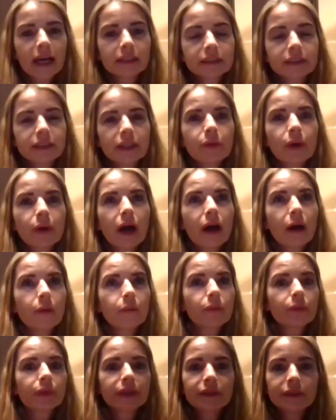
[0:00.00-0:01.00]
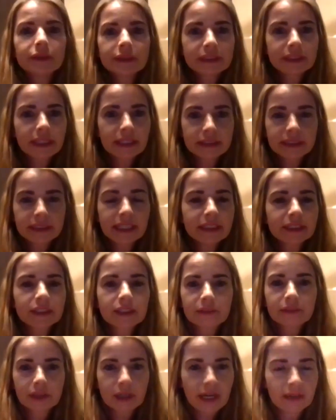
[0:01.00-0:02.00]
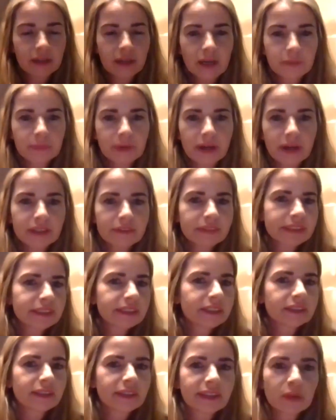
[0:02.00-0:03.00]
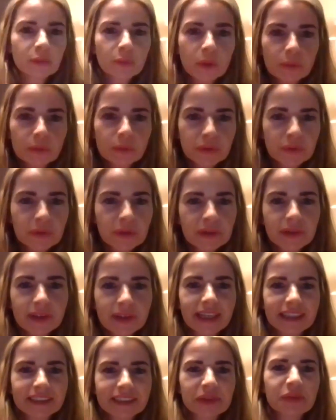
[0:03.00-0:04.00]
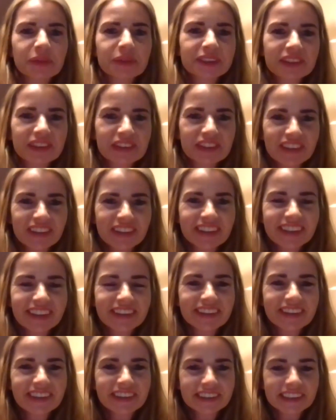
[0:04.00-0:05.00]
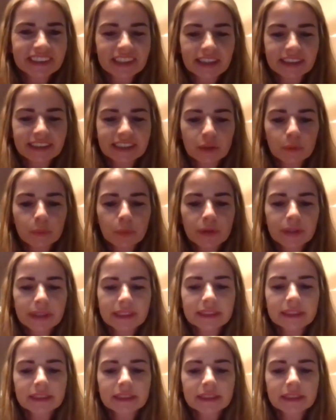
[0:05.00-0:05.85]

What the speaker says: so we use data and market research. I think we would all agree that's always your starting point.